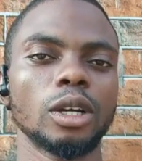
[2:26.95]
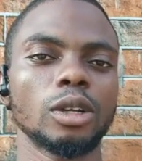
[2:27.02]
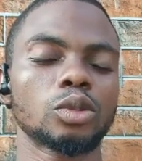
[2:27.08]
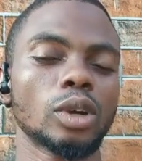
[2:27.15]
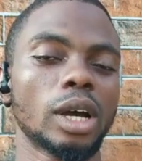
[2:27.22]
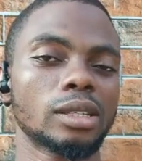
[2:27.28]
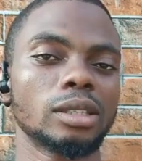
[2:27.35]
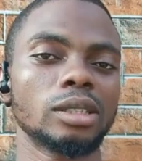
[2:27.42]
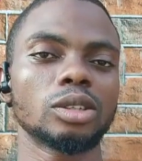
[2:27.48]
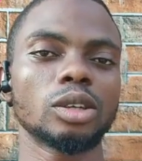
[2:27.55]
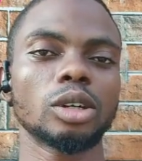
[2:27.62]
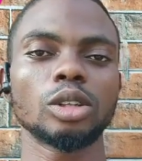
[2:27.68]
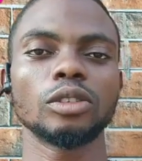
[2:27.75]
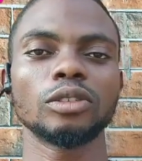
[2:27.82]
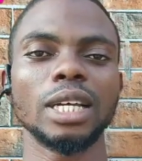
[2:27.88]
So as a
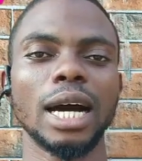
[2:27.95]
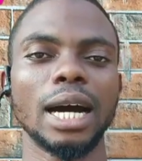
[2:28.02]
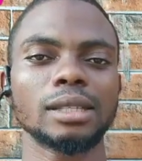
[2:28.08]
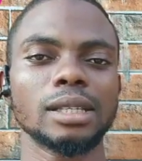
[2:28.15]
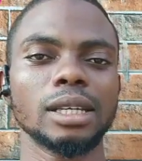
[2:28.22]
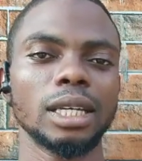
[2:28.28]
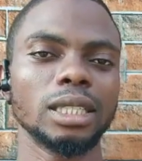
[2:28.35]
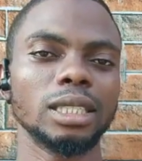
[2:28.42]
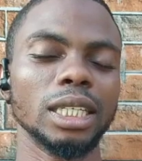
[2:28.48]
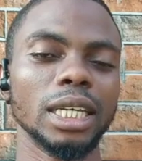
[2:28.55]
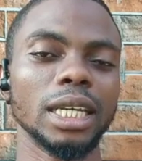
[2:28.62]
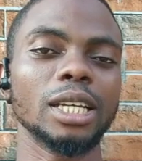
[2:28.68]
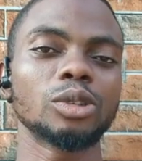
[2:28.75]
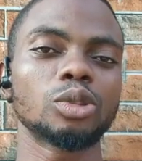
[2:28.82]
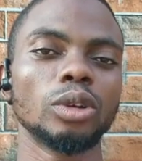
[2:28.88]
result of that, the
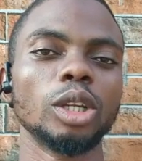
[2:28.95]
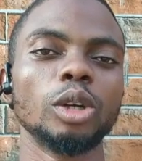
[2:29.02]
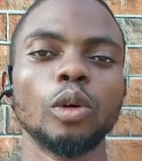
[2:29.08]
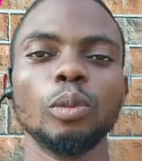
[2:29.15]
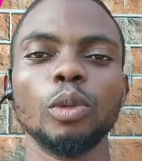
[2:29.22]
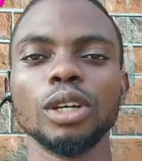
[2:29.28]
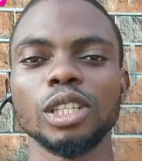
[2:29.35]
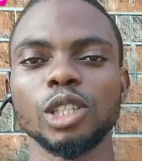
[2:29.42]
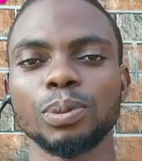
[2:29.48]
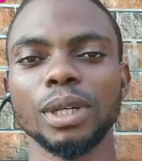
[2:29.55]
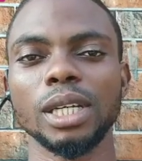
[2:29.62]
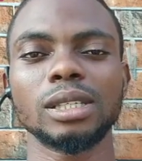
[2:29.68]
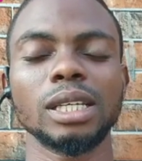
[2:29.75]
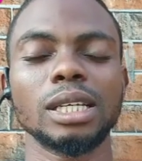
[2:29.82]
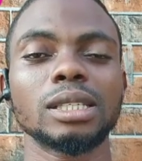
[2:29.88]
insulin hormone is
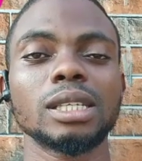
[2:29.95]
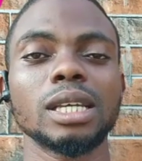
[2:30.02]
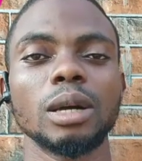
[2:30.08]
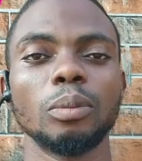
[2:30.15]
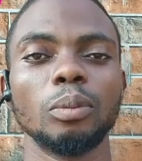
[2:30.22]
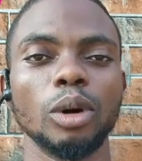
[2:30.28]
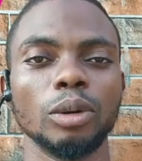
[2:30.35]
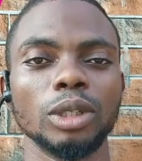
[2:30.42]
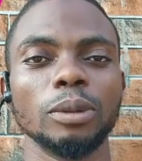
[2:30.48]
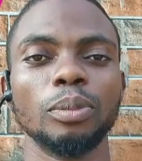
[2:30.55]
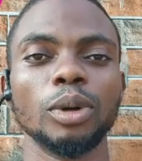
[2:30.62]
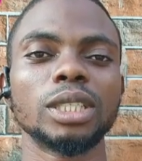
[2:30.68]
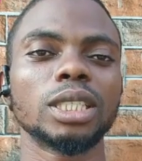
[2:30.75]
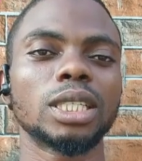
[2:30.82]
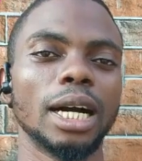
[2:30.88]
present, but the
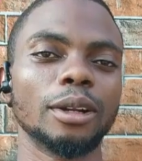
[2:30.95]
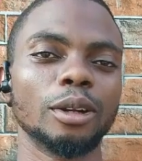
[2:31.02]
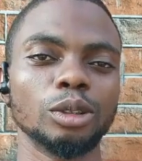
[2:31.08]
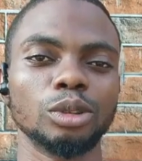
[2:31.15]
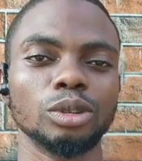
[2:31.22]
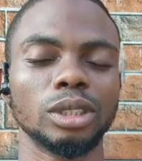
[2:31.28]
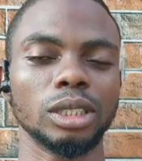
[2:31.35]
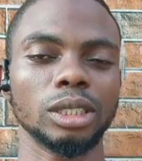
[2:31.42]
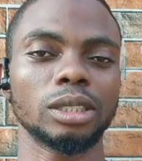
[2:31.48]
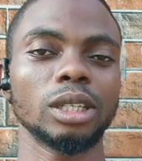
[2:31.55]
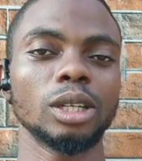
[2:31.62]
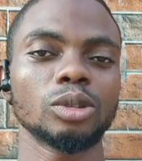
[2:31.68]
body cannot use it.